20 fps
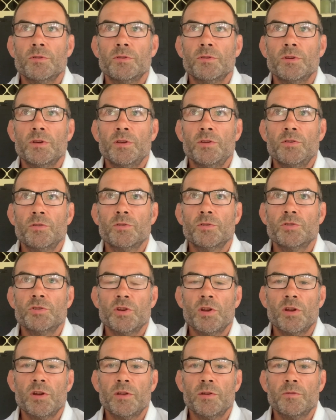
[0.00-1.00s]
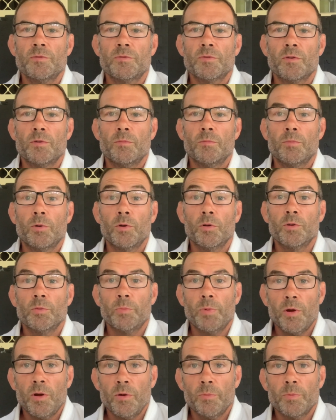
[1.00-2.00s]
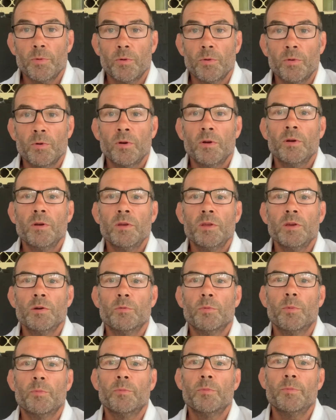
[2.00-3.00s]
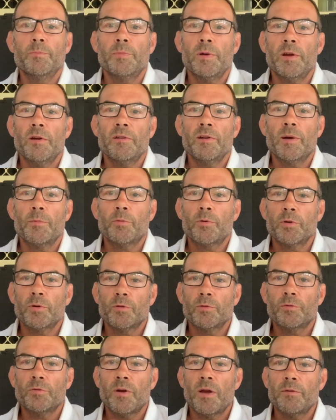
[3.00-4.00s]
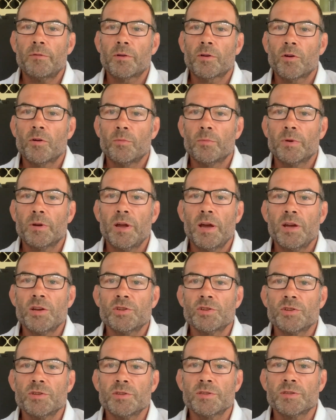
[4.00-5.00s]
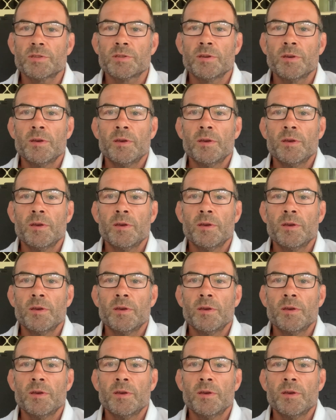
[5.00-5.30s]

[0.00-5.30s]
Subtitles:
in your journey from blue to purple, you're pairing up all your favorite combinations,